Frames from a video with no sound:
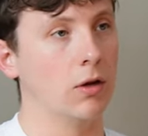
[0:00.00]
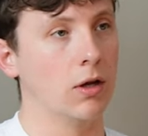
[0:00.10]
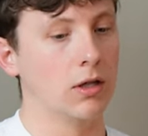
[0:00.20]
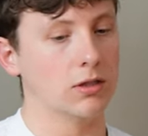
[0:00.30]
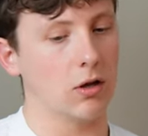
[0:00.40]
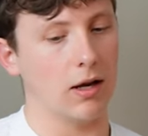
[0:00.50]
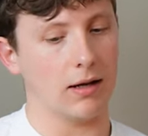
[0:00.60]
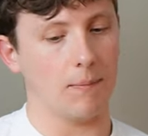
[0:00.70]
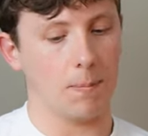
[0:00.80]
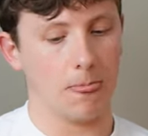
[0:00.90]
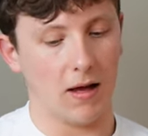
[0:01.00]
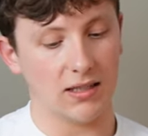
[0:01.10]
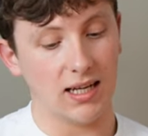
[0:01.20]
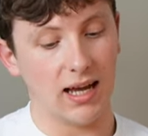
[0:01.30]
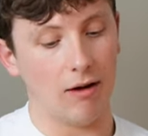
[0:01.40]
Yeah. So like
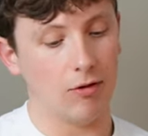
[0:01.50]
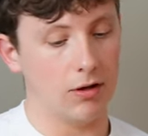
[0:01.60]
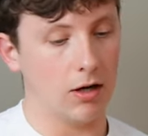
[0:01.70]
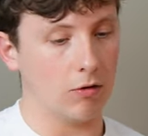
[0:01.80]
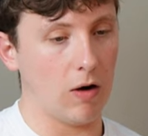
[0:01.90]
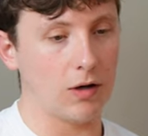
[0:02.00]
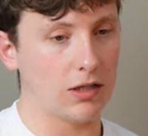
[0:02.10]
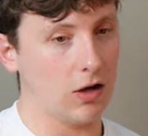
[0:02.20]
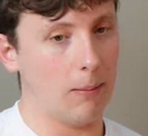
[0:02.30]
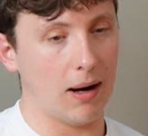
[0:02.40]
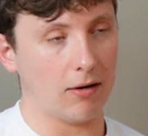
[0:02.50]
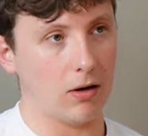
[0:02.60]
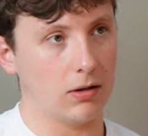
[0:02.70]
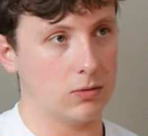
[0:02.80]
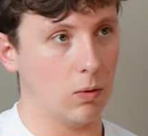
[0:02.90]
I'd say having a graphic design
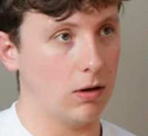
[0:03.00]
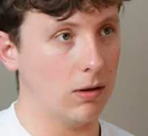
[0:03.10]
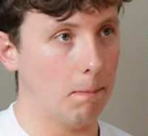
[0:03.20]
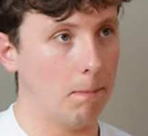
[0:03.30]
background is one of the